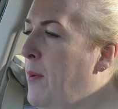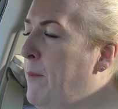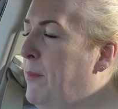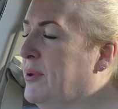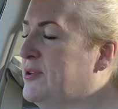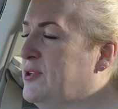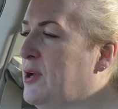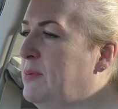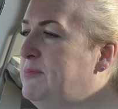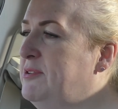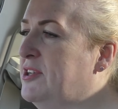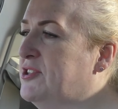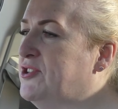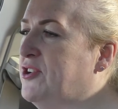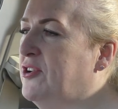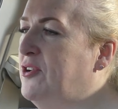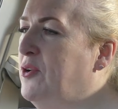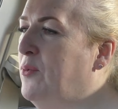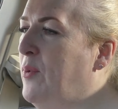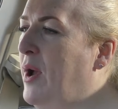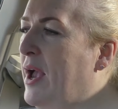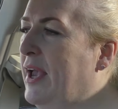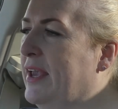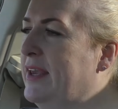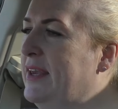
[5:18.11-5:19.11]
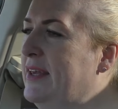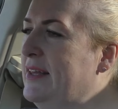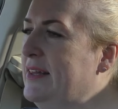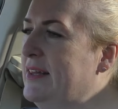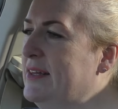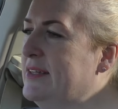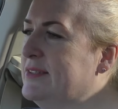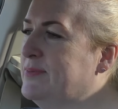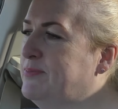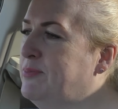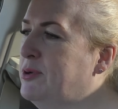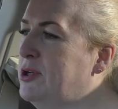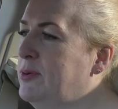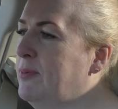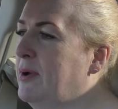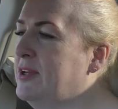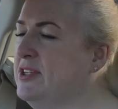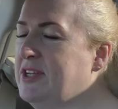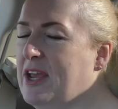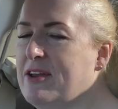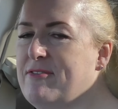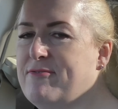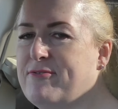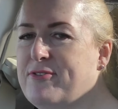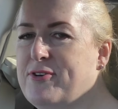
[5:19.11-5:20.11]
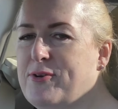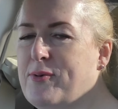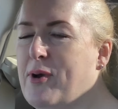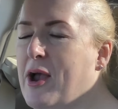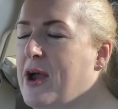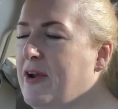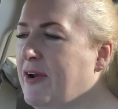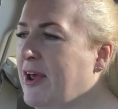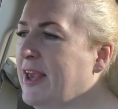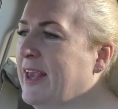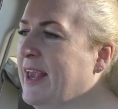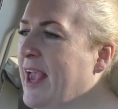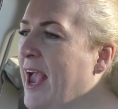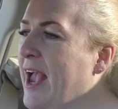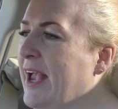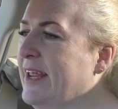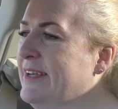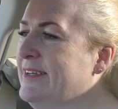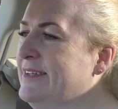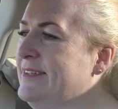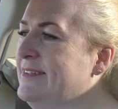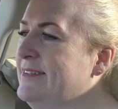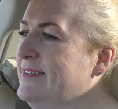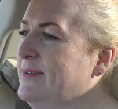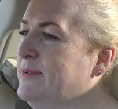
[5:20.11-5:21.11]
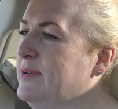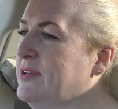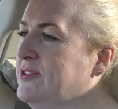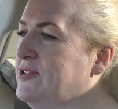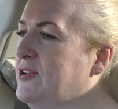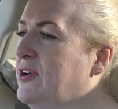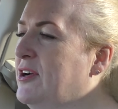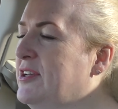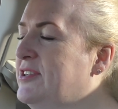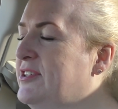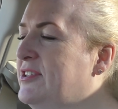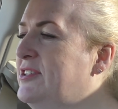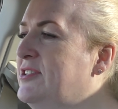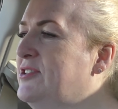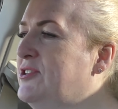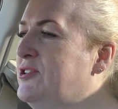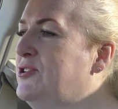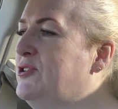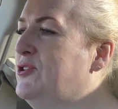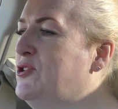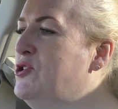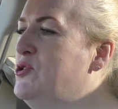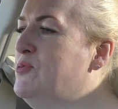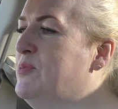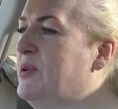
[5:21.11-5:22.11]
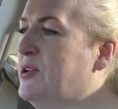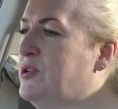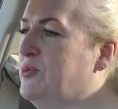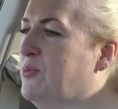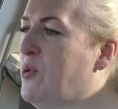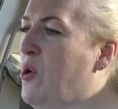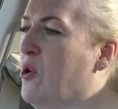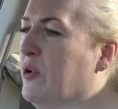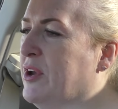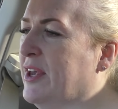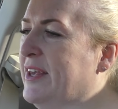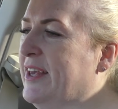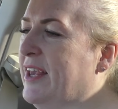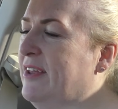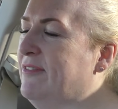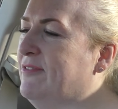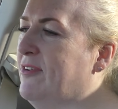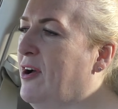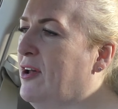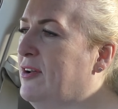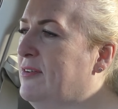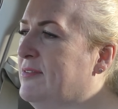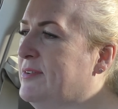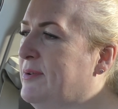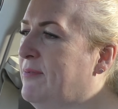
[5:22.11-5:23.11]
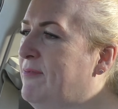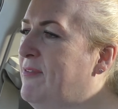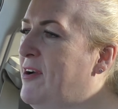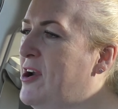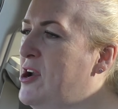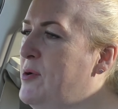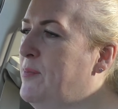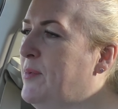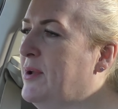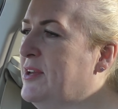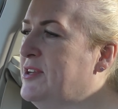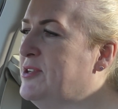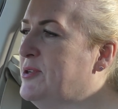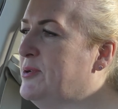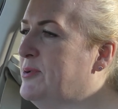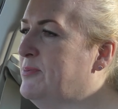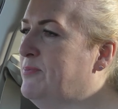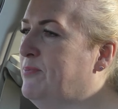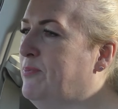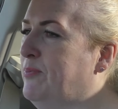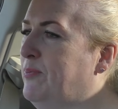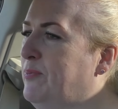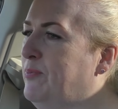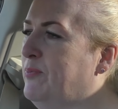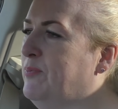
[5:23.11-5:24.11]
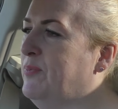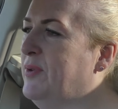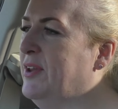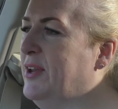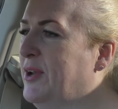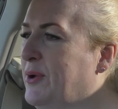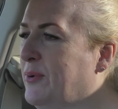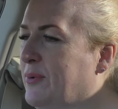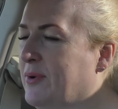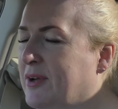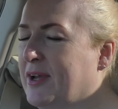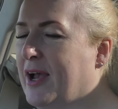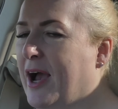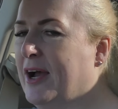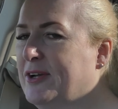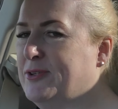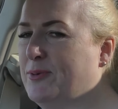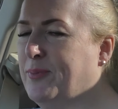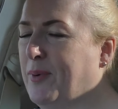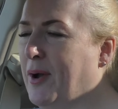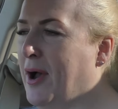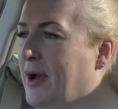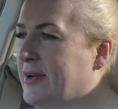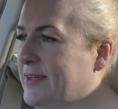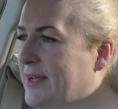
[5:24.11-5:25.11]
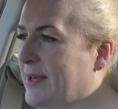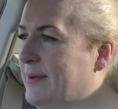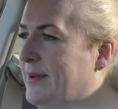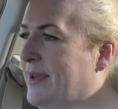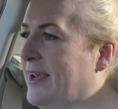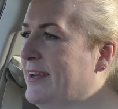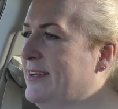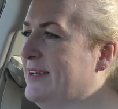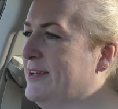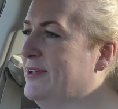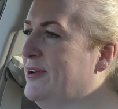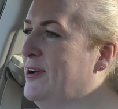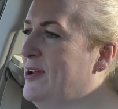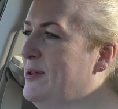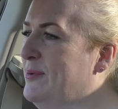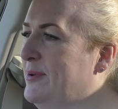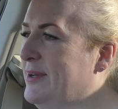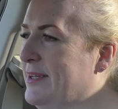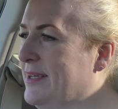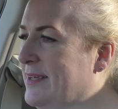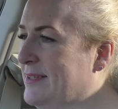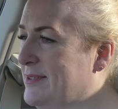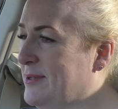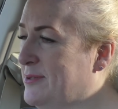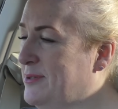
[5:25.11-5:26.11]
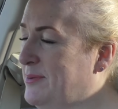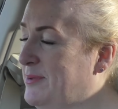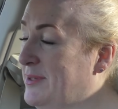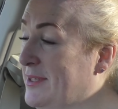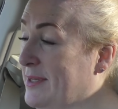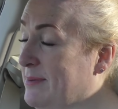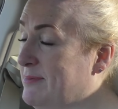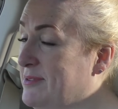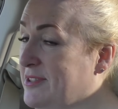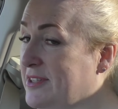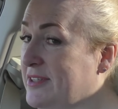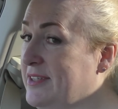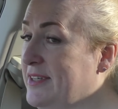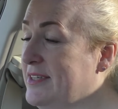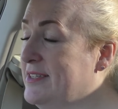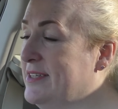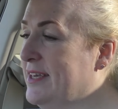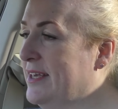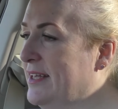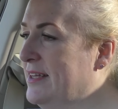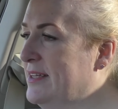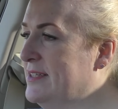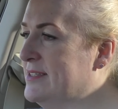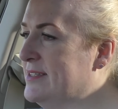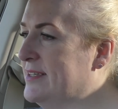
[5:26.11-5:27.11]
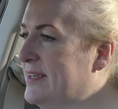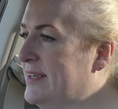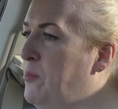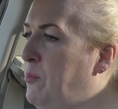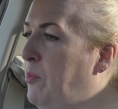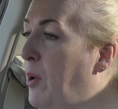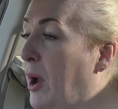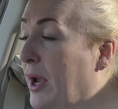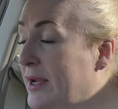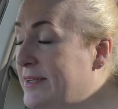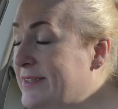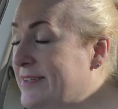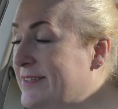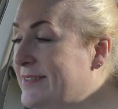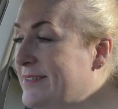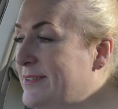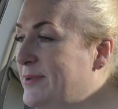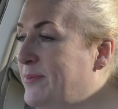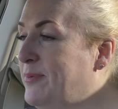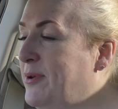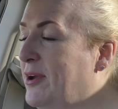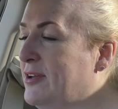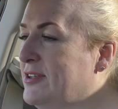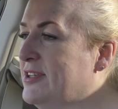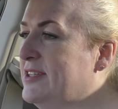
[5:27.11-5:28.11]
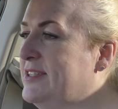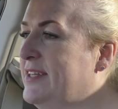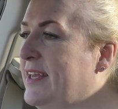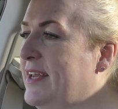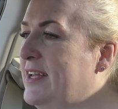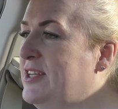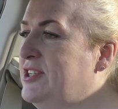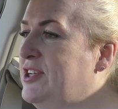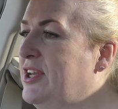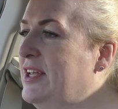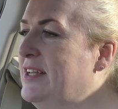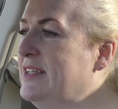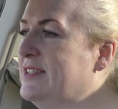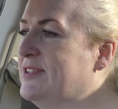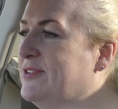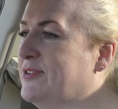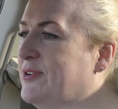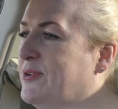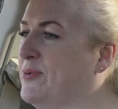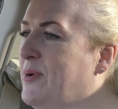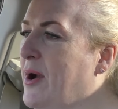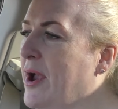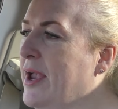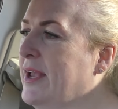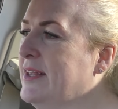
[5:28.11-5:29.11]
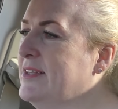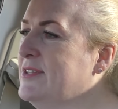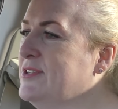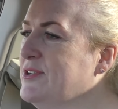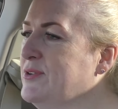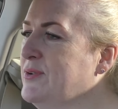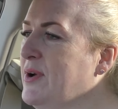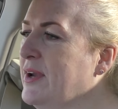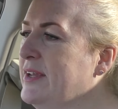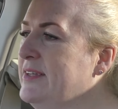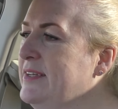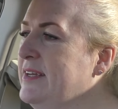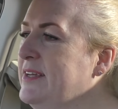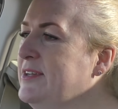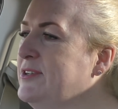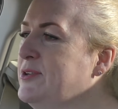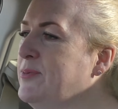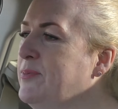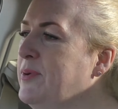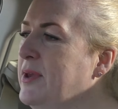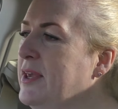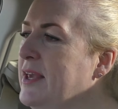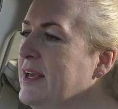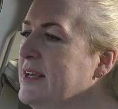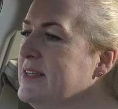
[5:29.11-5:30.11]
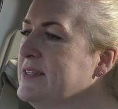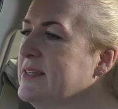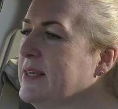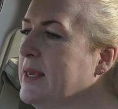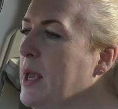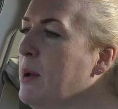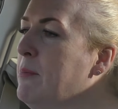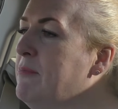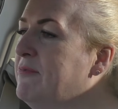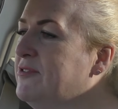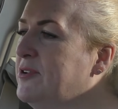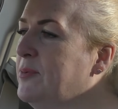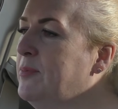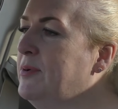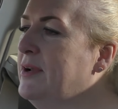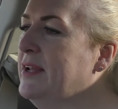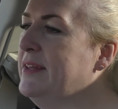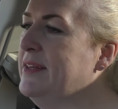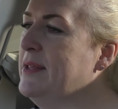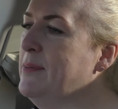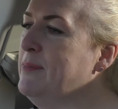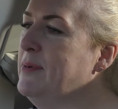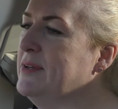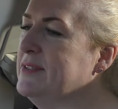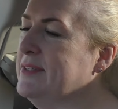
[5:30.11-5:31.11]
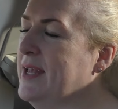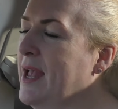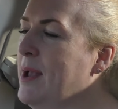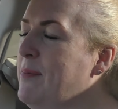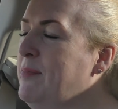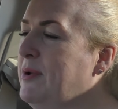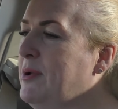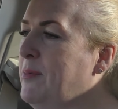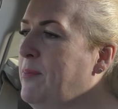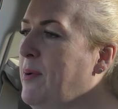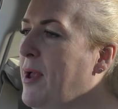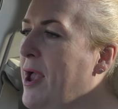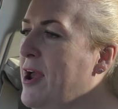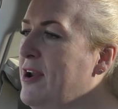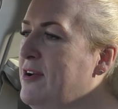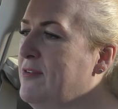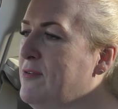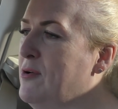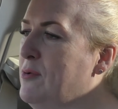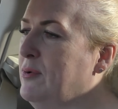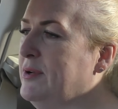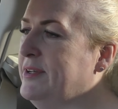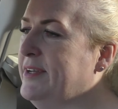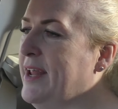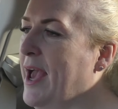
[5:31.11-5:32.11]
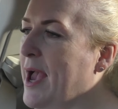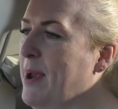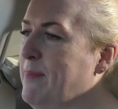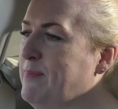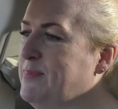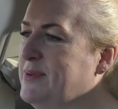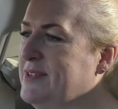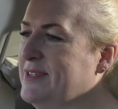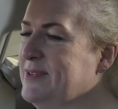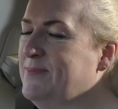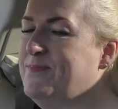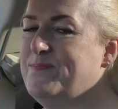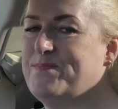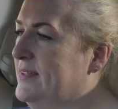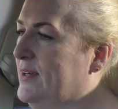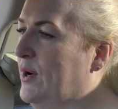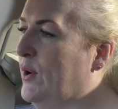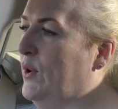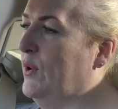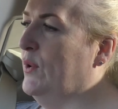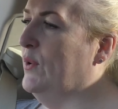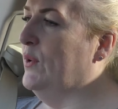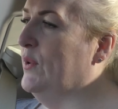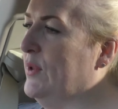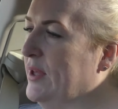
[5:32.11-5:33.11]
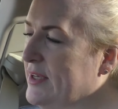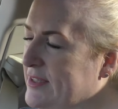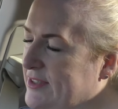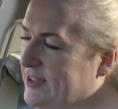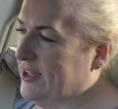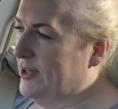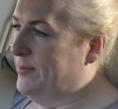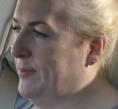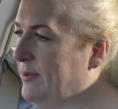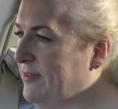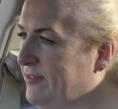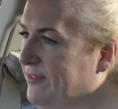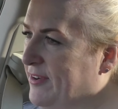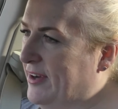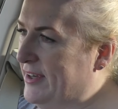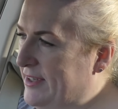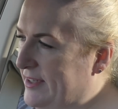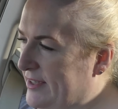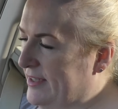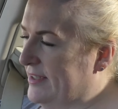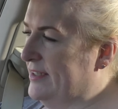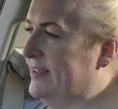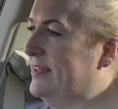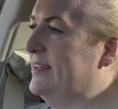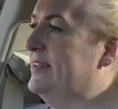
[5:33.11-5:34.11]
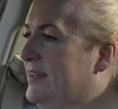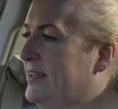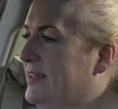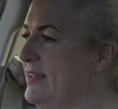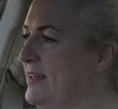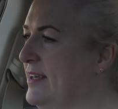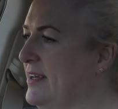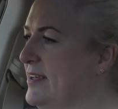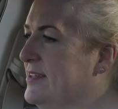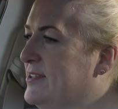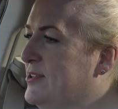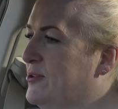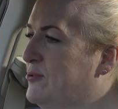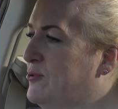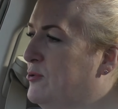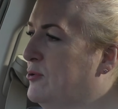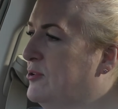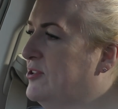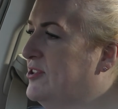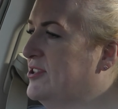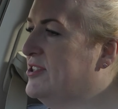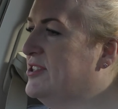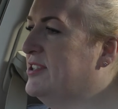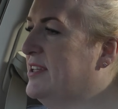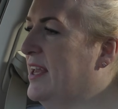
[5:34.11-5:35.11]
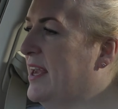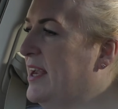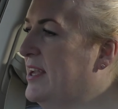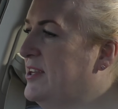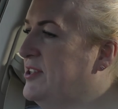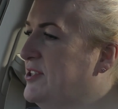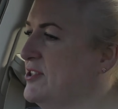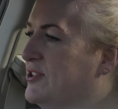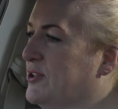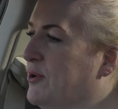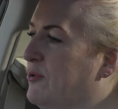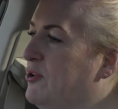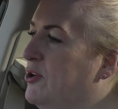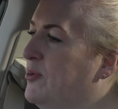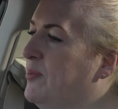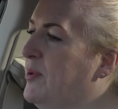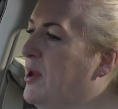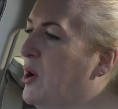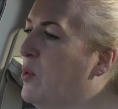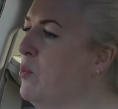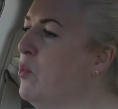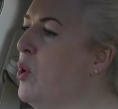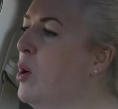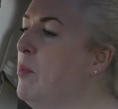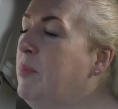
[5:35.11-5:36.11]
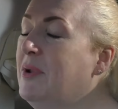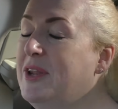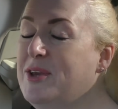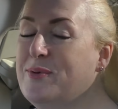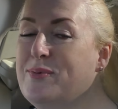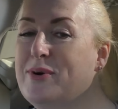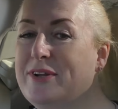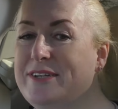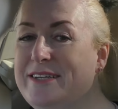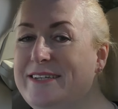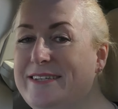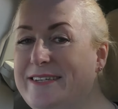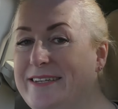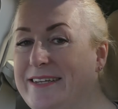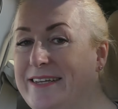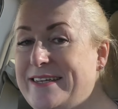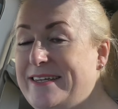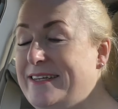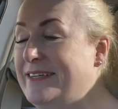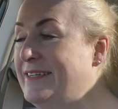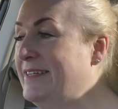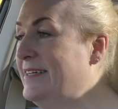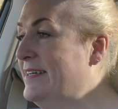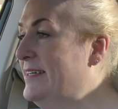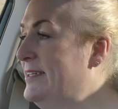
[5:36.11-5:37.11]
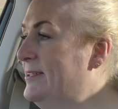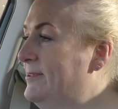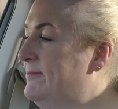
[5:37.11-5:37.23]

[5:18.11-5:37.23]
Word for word: So I'm just trying to wear heels pretty much everywhere I can, as long as there isn't too much walking involved. I'm very much a you know, car to bar type kind of girl, when it, especially when it comes to these heels. But to be on stage, heels are required, so I need to be as comfortable in them as I am in a pair of old daps. Oh, that's going to be fun. Yes, the road to stage is going to be a wobbly one indeed.